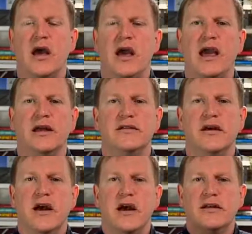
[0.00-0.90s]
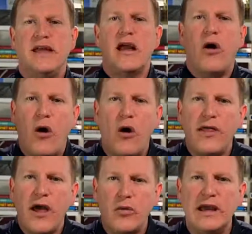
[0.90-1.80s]
and take all
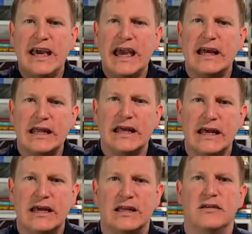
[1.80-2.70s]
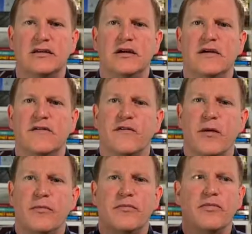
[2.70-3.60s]
that we can in
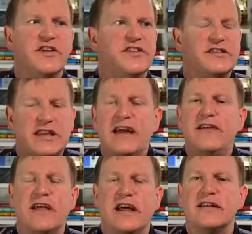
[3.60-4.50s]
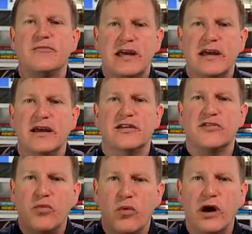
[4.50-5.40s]
from this life that we get, this
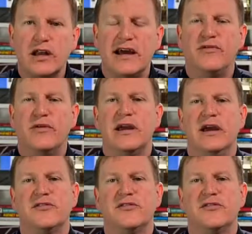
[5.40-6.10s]
one life we get.